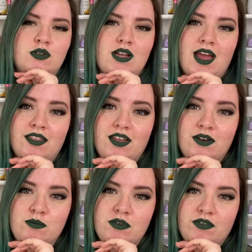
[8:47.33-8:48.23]
I thought it
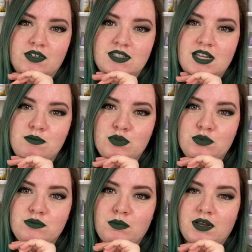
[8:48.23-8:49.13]
would be fun to
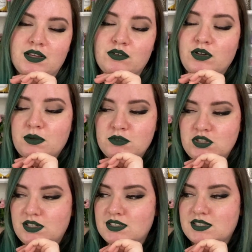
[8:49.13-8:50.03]
debut my Cricut
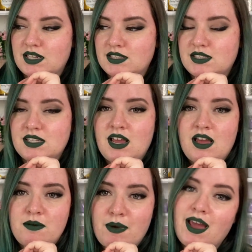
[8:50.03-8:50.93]
machine since
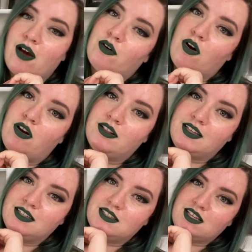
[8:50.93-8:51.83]
my alcohol
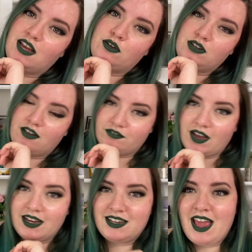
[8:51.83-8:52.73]
inks I could not
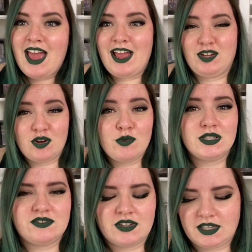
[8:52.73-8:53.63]
find. And you know
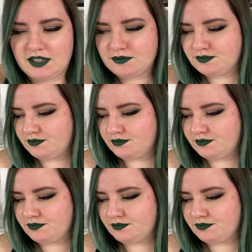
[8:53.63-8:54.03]
what's funny?